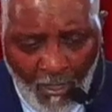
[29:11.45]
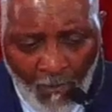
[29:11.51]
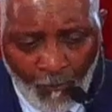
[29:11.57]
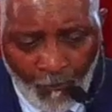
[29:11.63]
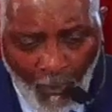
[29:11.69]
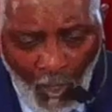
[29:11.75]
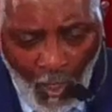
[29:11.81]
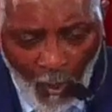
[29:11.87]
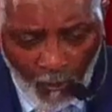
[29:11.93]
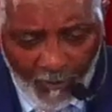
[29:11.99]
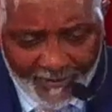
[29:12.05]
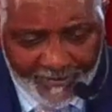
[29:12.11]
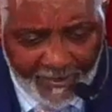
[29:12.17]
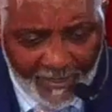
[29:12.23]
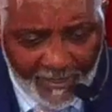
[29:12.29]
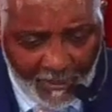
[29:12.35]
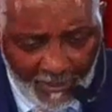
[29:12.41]
Paul is
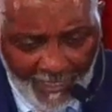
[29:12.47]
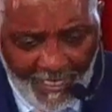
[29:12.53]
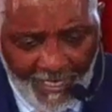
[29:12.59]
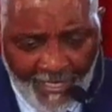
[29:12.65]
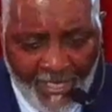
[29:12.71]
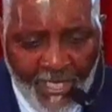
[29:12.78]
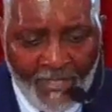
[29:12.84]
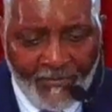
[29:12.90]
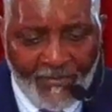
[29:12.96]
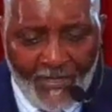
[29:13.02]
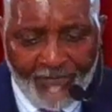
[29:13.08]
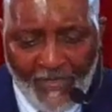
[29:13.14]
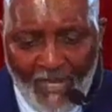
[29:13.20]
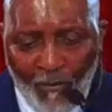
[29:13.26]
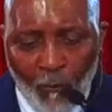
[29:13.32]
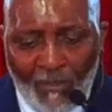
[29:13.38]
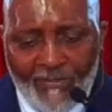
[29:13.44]
declaring that
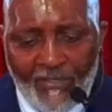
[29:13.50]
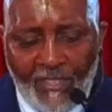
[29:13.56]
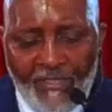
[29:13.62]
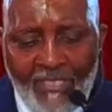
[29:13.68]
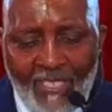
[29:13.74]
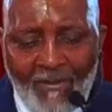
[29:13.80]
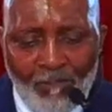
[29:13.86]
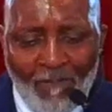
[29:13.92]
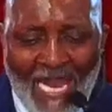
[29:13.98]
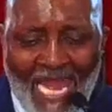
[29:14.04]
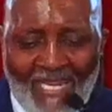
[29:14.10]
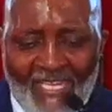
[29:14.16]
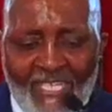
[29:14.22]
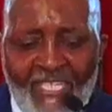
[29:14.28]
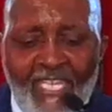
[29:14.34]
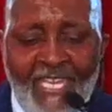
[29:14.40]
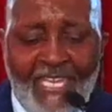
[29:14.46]
there was a
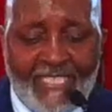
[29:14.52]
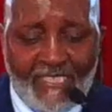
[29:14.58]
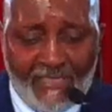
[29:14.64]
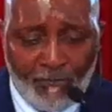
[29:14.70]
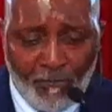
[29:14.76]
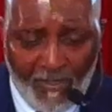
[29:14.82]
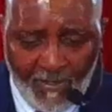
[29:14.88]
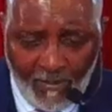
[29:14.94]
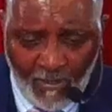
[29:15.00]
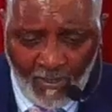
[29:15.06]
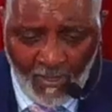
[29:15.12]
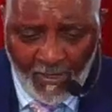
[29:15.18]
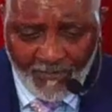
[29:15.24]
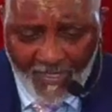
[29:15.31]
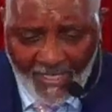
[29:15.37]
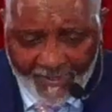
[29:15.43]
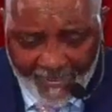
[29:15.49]
demonic henchman
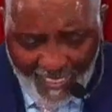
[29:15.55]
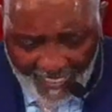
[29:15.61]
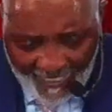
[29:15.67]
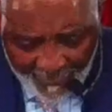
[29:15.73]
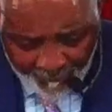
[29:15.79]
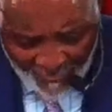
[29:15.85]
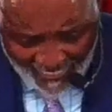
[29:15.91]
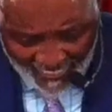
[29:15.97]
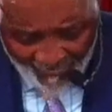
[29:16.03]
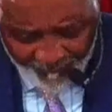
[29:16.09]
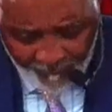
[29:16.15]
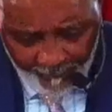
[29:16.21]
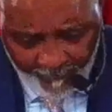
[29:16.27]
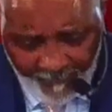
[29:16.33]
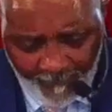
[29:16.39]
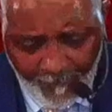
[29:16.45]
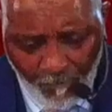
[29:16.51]
that came
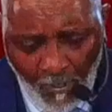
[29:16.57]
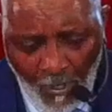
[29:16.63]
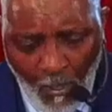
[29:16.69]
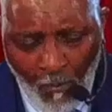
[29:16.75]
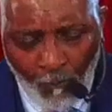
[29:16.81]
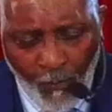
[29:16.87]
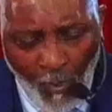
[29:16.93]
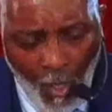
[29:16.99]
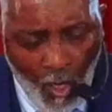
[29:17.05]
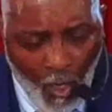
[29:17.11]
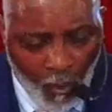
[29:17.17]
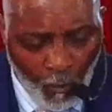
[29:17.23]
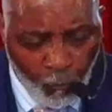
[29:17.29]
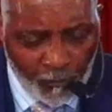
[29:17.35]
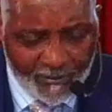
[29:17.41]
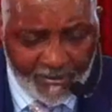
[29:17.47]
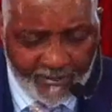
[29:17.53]
after him. Yes,
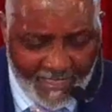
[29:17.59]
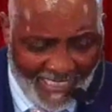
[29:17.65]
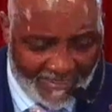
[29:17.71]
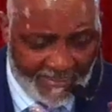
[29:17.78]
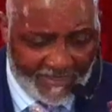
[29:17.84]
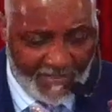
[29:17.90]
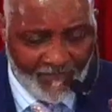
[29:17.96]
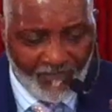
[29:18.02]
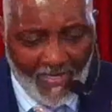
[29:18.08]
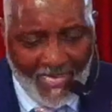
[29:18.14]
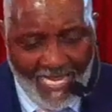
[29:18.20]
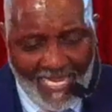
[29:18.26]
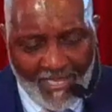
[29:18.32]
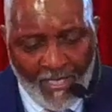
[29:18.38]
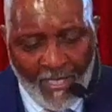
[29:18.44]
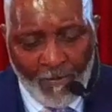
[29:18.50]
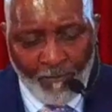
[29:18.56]
Paul was
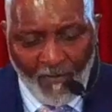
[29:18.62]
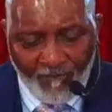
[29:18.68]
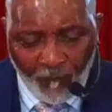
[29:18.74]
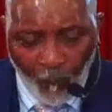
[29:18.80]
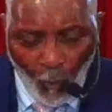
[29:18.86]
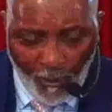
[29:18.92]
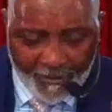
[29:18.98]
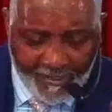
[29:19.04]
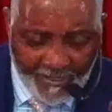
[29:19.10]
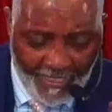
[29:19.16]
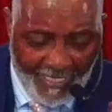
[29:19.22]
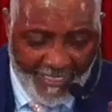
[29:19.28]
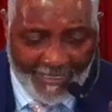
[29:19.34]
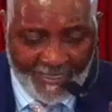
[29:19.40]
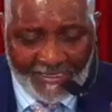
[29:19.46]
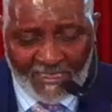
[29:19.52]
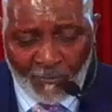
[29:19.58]
testifying before
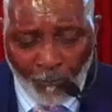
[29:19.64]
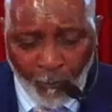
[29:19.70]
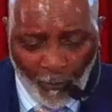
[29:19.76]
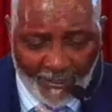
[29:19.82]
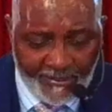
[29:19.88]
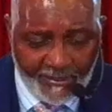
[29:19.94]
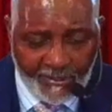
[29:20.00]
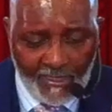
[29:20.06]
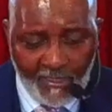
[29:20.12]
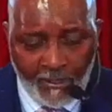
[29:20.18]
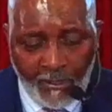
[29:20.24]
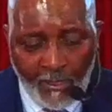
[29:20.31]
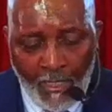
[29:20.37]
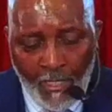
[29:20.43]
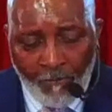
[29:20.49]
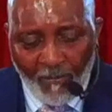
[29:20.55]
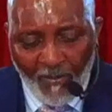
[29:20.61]
kings,
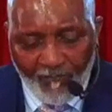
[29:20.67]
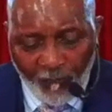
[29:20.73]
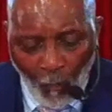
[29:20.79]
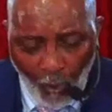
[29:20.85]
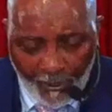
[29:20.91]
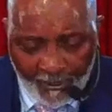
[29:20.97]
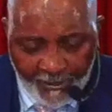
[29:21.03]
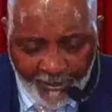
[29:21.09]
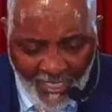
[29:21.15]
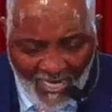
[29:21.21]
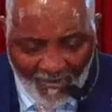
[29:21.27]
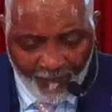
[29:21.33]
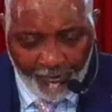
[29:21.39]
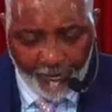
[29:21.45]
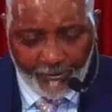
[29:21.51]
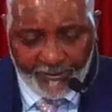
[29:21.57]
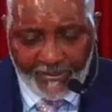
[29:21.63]
preaching before
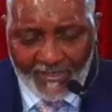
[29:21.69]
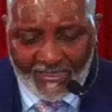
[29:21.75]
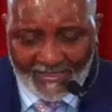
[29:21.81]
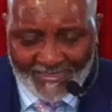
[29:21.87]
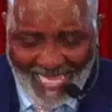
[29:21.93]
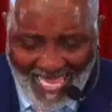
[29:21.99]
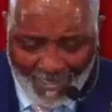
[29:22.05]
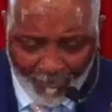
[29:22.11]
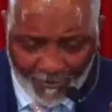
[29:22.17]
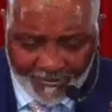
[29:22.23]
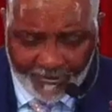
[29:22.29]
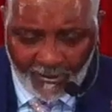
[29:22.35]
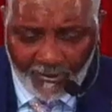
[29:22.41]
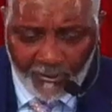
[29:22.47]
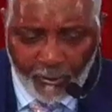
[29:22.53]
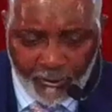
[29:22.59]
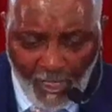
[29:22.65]
governors,
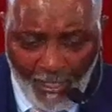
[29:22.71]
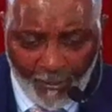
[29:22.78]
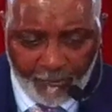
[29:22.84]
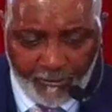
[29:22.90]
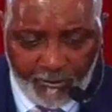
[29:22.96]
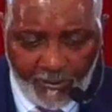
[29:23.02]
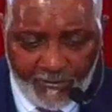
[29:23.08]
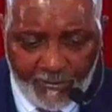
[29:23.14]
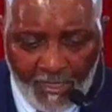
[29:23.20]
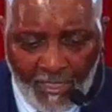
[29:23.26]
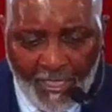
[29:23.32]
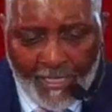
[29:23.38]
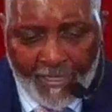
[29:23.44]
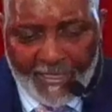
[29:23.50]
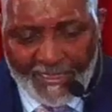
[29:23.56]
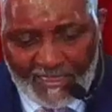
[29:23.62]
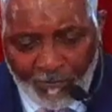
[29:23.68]
establishing churches.
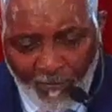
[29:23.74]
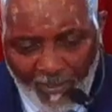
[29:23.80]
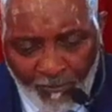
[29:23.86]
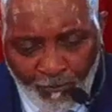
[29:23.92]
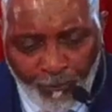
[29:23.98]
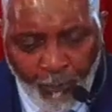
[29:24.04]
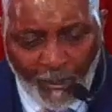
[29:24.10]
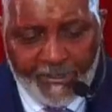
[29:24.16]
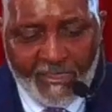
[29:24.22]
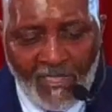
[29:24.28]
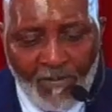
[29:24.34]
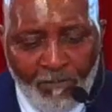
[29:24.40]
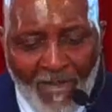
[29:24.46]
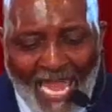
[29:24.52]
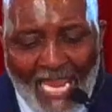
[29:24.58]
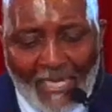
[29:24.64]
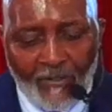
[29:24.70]
He's been pushing
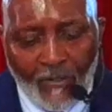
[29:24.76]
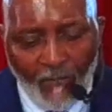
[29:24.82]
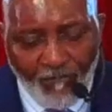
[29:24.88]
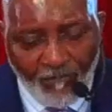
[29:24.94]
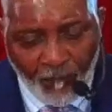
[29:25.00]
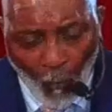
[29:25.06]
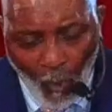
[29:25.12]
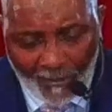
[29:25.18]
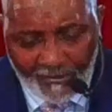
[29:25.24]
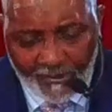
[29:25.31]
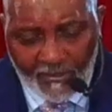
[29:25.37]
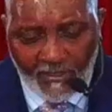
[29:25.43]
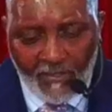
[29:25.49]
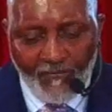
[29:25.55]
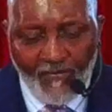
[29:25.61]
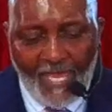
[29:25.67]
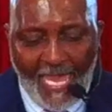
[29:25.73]
back the
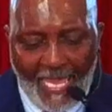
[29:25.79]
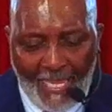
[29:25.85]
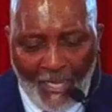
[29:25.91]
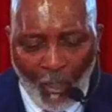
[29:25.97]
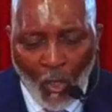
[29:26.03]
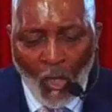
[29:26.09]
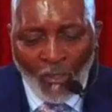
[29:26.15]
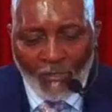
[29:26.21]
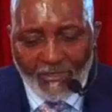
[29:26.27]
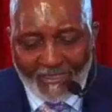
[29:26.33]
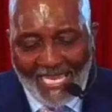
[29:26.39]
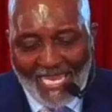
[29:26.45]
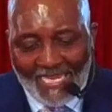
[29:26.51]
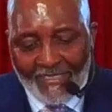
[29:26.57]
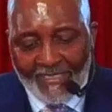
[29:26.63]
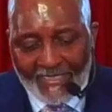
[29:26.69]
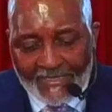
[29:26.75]
forces of hell.
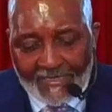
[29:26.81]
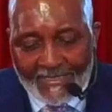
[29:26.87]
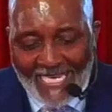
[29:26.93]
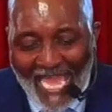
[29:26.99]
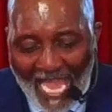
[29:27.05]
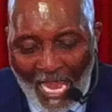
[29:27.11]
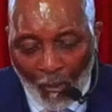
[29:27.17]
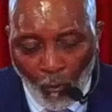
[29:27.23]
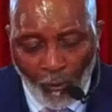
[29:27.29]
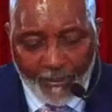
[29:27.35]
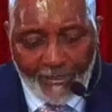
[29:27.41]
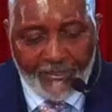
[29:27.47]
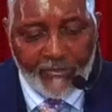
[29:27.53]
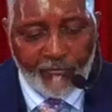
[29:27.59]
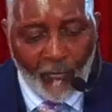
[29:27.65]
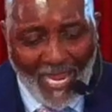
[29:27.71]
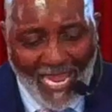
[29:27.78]
Satan is now on
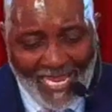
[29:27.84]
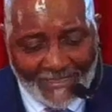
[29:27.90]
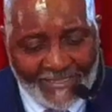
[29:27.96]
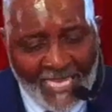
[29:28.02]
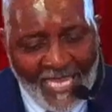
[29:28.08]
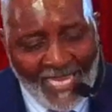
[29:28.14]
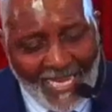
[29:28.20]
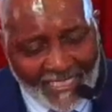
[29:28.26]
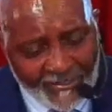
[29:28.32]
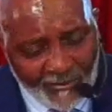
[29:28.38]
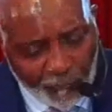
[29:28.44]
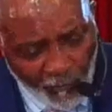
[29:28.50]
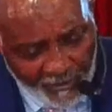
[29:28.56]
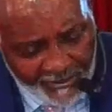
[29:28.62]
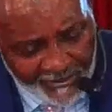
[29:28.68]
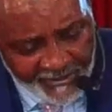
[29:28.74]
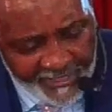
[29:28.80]
his track and
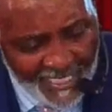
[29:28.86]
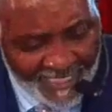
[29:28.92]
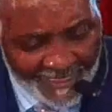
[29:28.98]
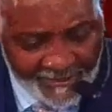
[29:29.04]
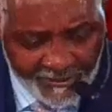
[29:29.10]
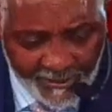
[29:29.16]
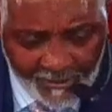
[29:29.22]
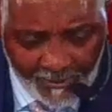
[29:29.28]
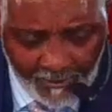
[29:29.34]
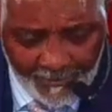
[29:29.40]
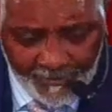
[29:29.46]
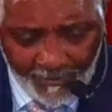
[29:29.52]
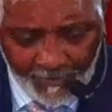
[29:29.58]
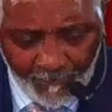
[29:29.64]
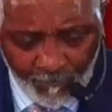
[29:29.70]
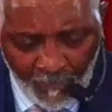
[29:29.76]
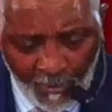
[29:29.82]
strategically
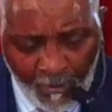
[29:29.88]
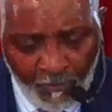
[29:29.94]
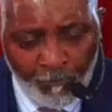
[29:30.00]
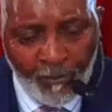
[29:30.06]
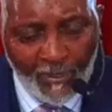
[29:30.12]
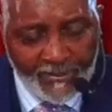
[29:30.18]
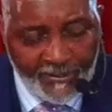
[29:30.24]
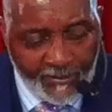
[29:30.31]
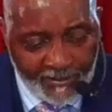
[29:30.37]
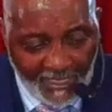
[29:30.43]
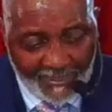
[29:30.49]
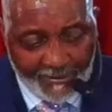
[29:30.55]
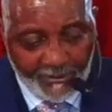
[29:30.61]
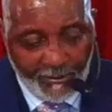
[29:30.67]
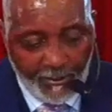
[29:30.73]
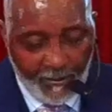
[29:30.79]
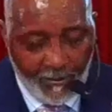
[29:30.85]

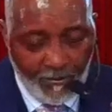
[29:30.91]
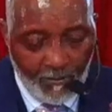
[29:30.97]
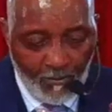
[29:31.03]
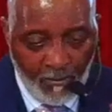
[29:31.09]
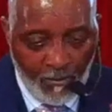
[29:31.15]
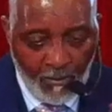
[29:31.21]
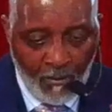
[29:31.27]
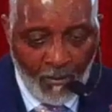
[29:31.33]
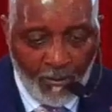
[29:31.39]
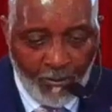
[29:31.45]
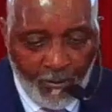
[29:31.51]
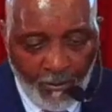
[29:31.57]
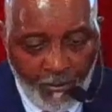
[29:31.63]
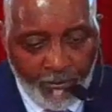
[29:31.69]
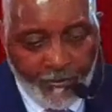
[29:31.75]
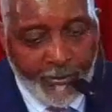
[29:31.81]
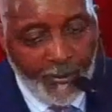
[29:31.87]
positioned
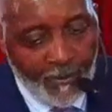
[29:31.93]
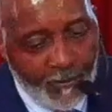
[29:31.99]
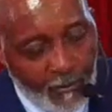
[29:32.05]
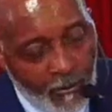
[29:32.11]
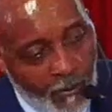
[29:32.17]
to